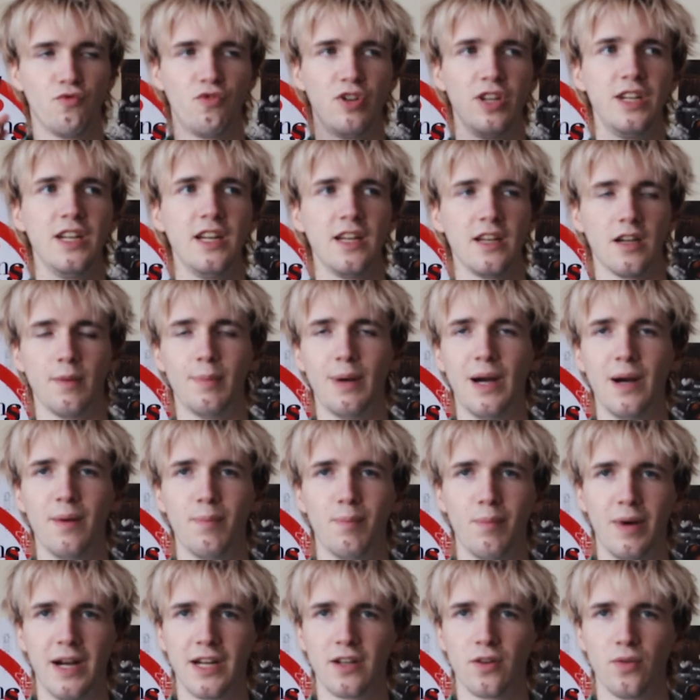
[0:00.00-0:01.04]
Reading about
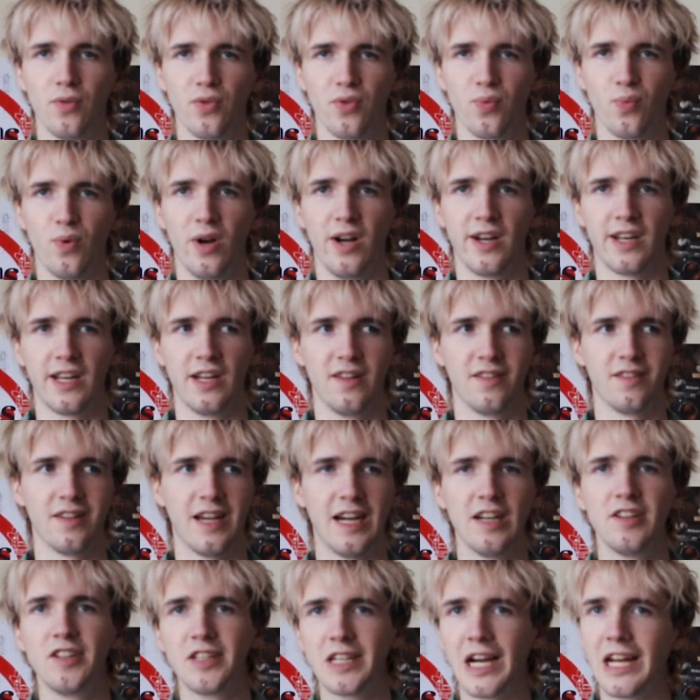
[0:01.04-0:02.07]
Michael's work, it's
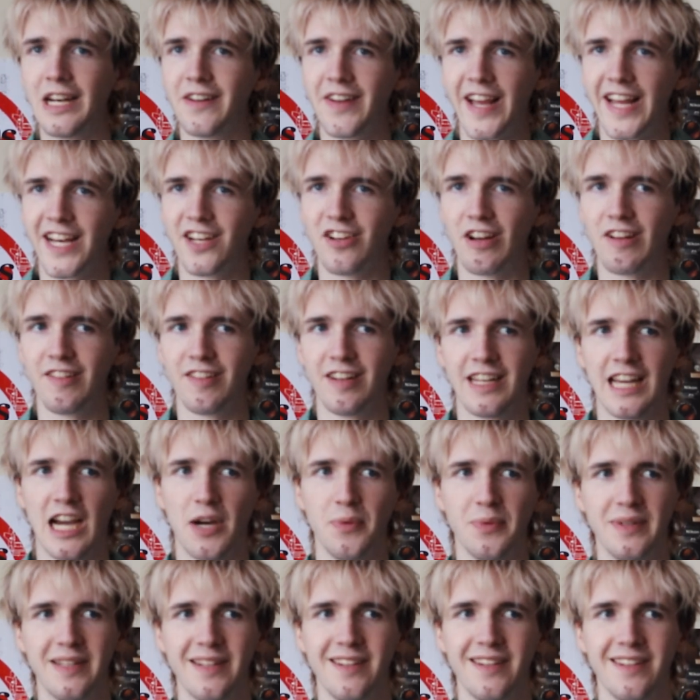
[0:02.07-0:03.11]
actually kind of interesting
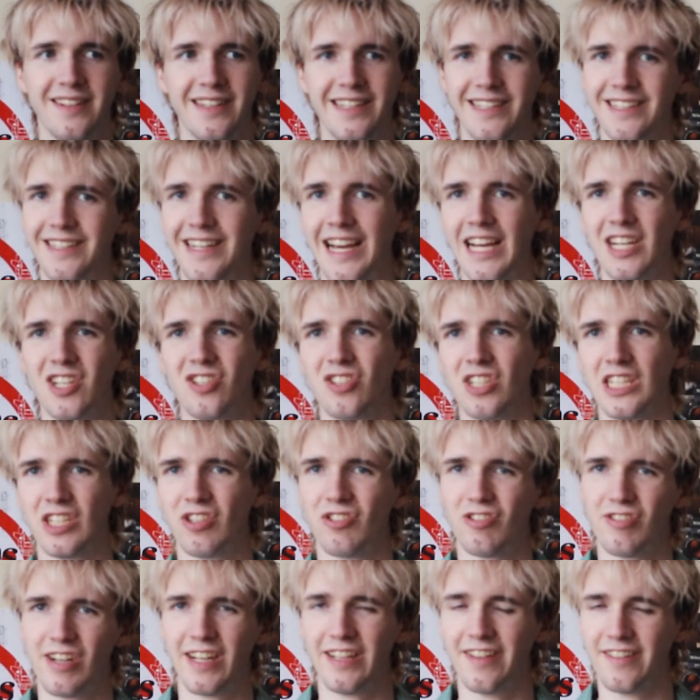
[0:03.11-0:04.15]
how we didn't intentionally
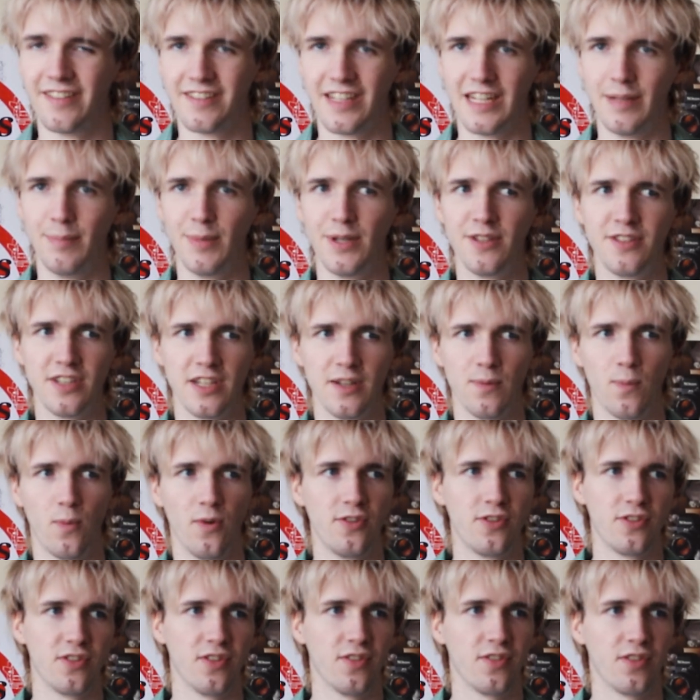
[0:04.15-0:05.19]
create this image, it
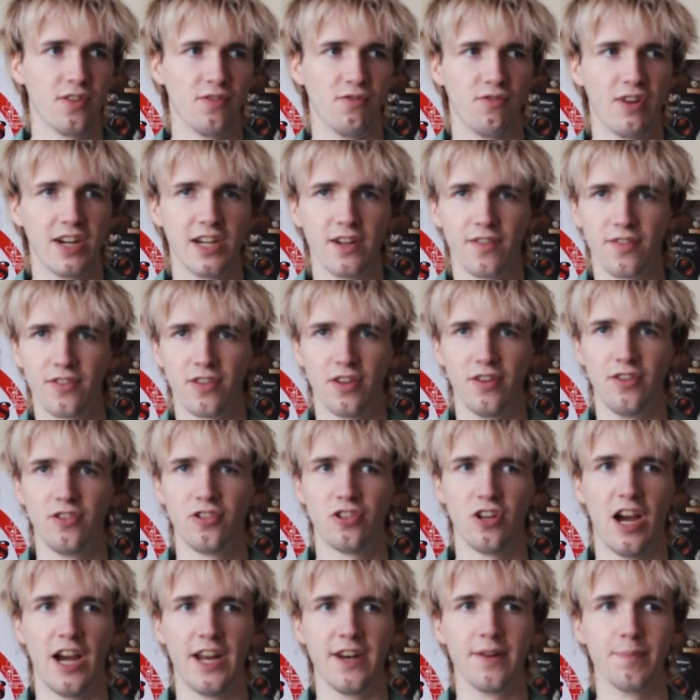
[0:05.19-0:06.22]
was just a ray of
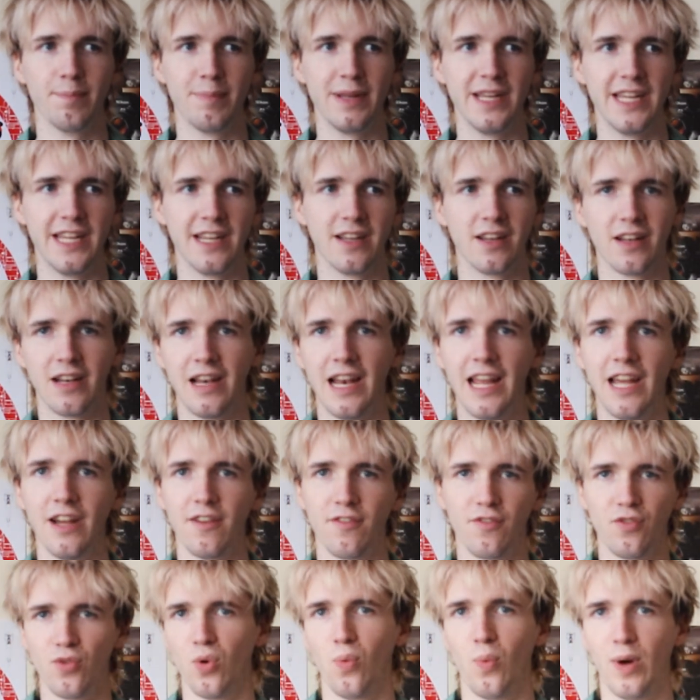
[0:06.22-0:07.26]
sunshine being lit
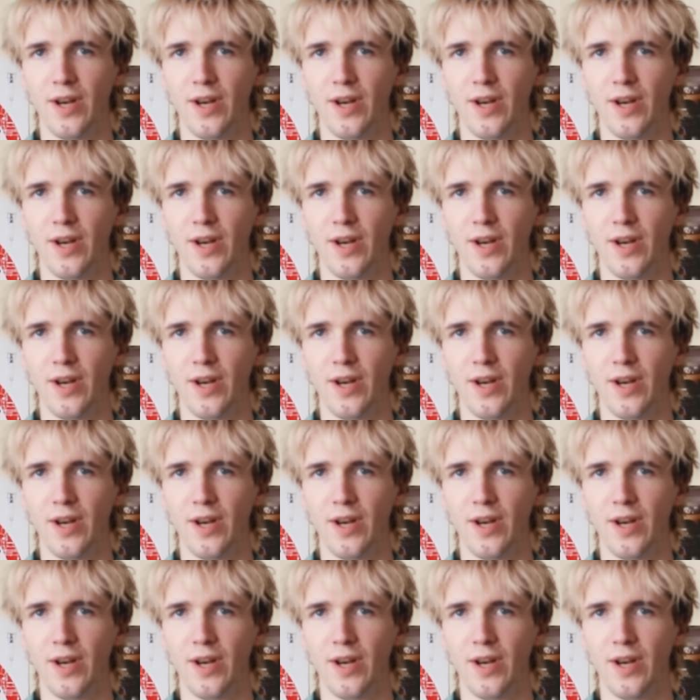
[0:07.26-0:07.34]
through a